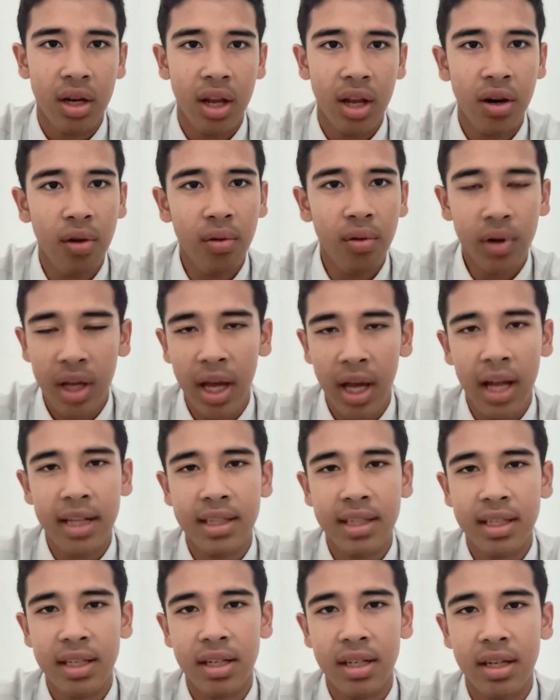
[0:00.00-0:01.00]
don't
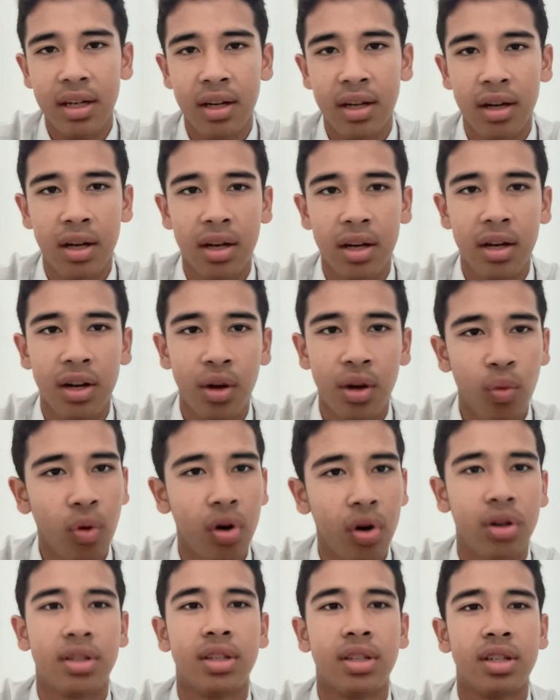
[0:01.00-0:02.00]
get
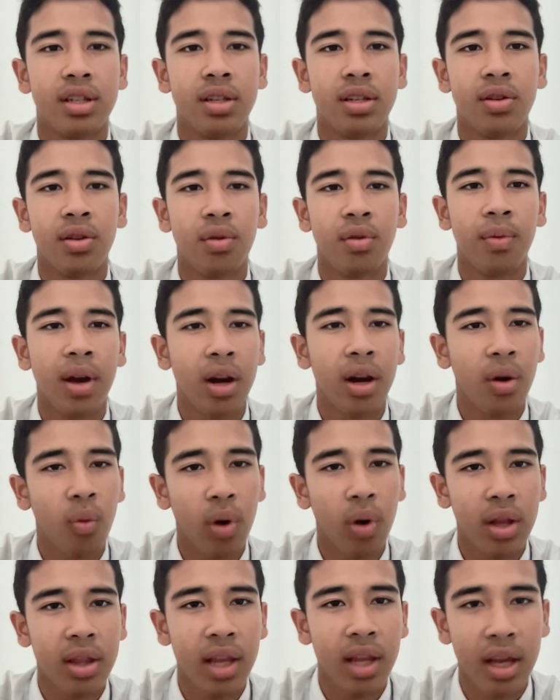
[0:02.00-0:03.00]
rewards no matter
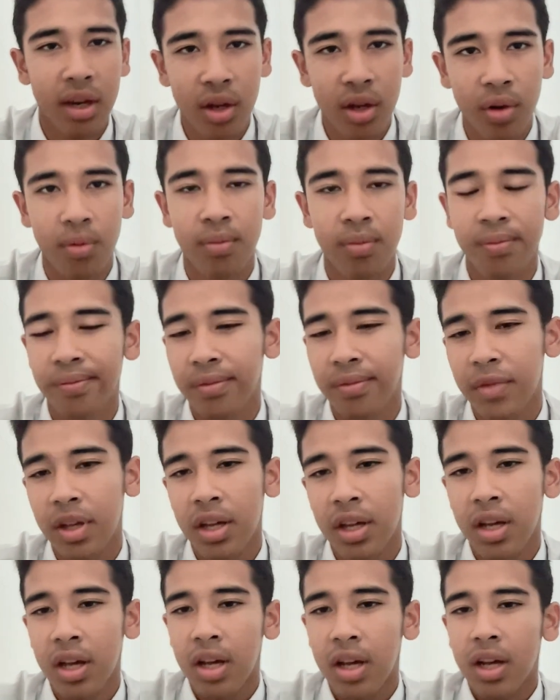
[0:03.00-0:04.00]
what they do.
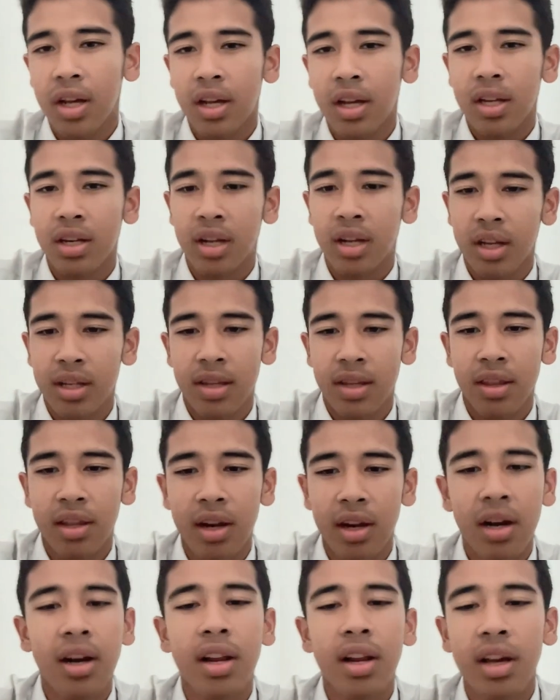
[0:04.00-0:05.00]
The
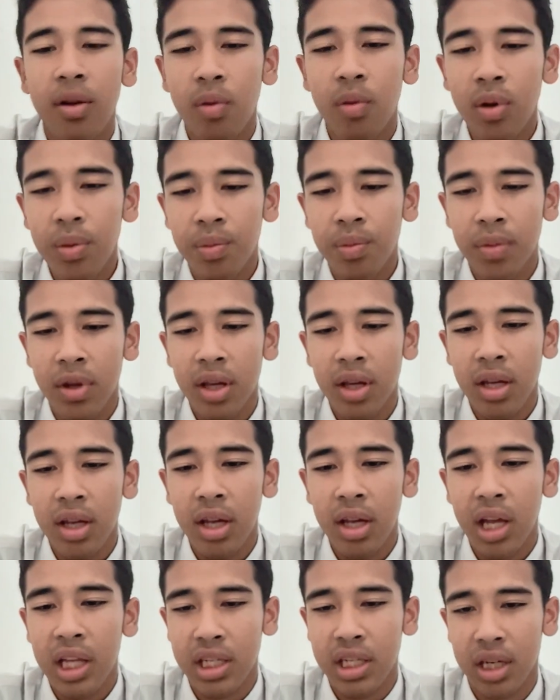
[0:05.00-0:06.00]
third would
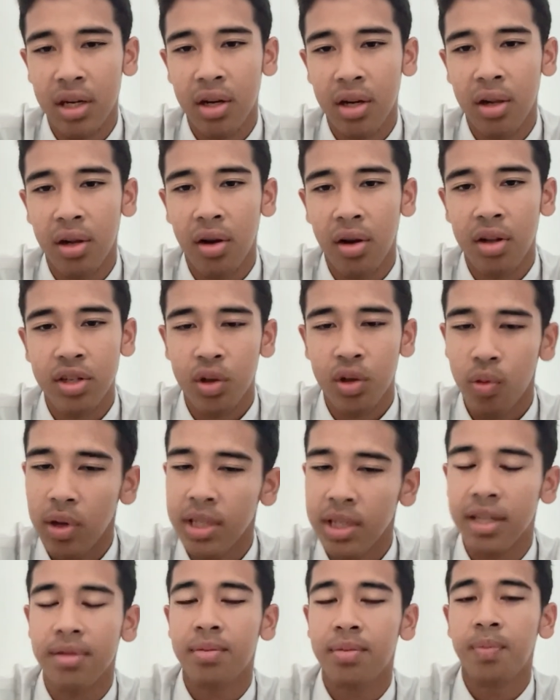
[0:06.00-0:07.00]
be eternal
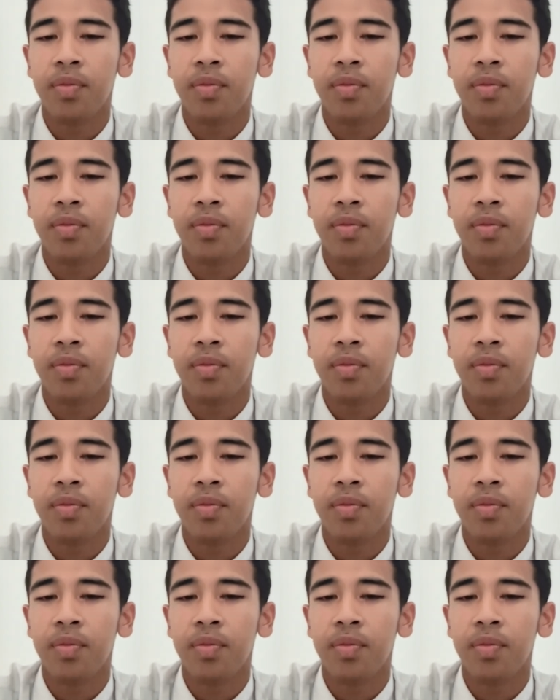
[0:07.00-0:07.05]
consequences.